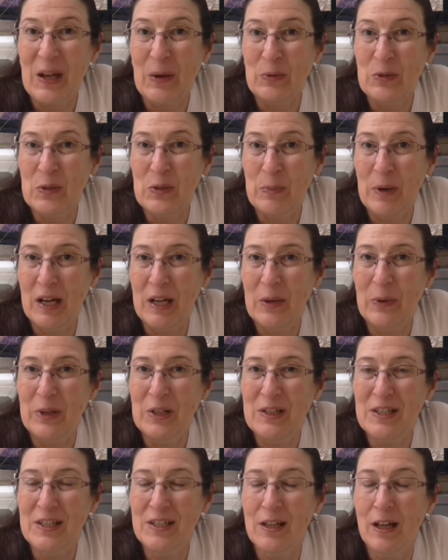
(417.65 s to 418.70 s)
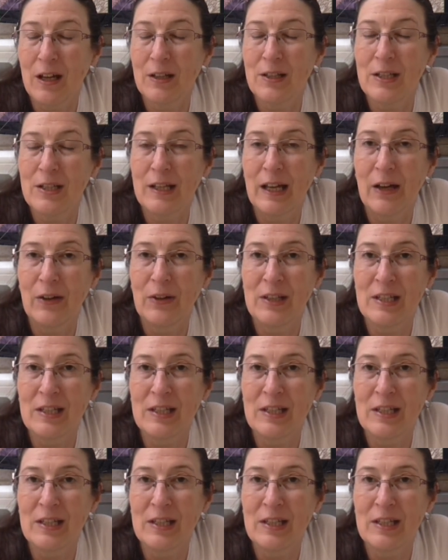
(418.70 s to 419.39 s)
out to buy when you're starting out.